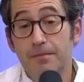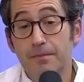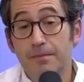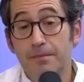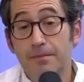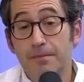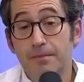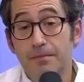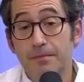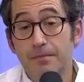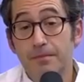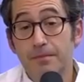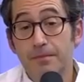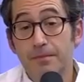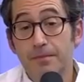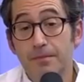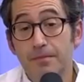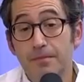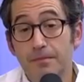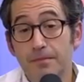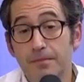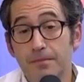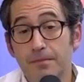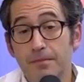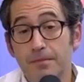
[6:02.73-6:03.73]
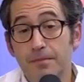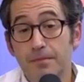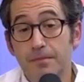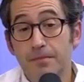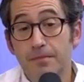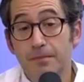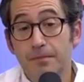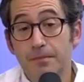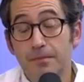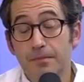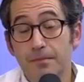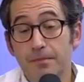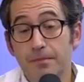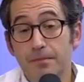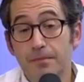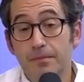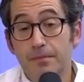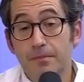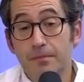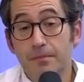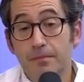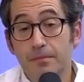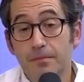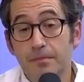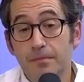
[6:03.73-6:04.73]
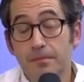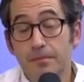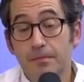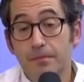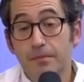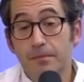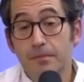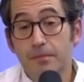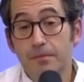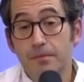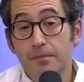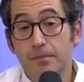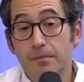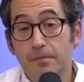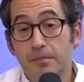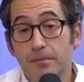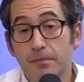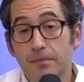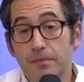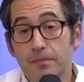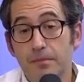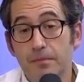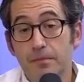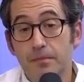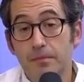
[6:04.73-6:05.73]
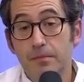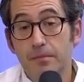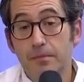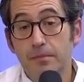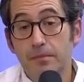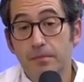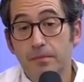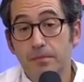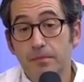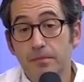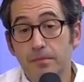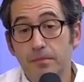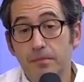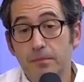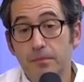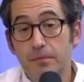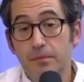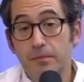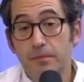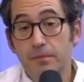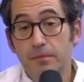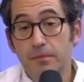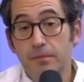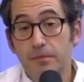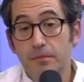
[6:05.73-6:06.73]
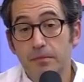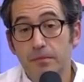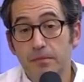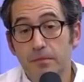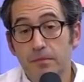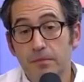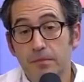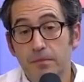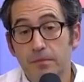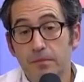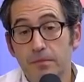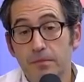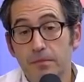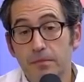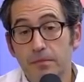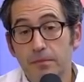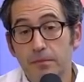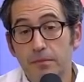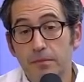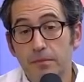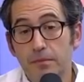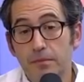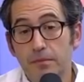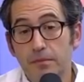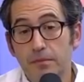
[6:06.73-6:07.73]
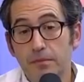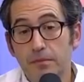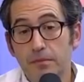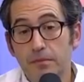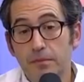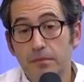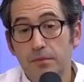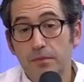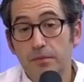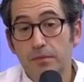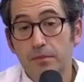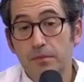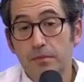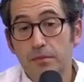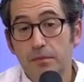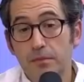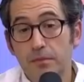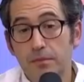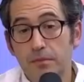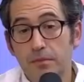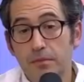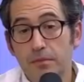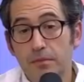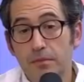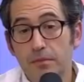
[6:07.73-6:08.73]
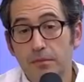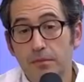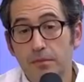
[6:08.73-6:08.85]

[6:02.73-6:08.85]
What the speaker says: (not speaking)